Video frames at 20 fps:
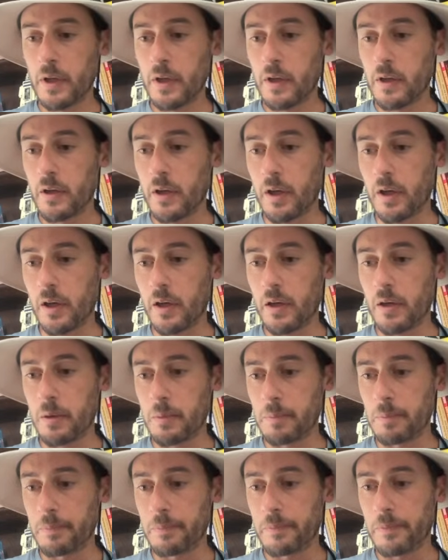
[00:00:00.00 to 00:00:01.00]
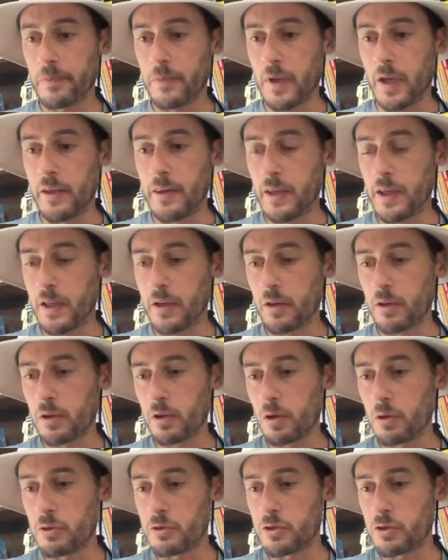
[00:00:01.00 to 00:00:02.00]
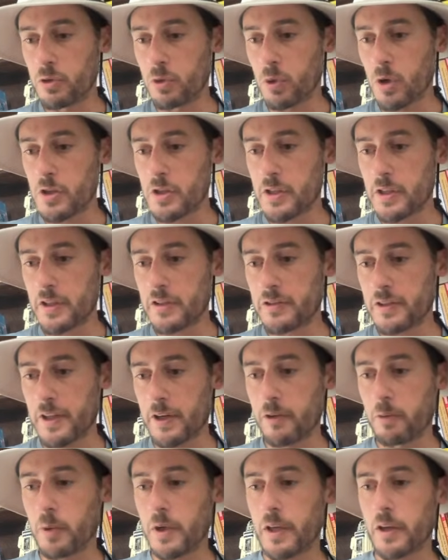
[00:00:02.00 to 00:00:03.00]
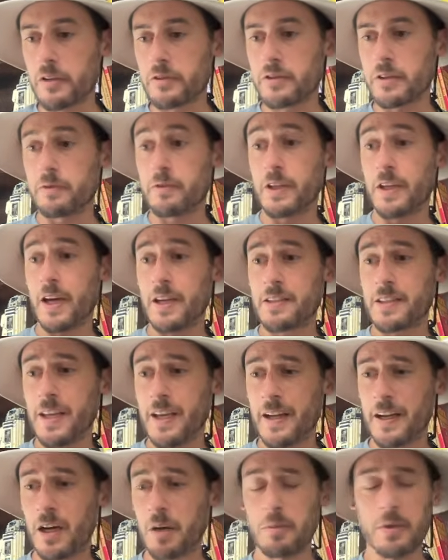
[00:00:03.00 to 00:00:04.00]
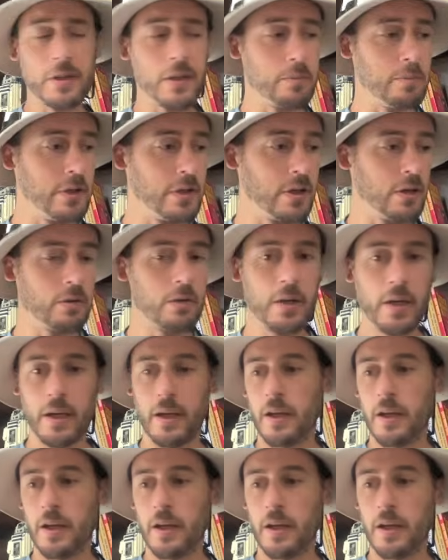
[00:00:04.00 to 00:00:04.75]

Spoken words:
And then hello to Orchardist and everyone else. If you guys can't hear me, let me know.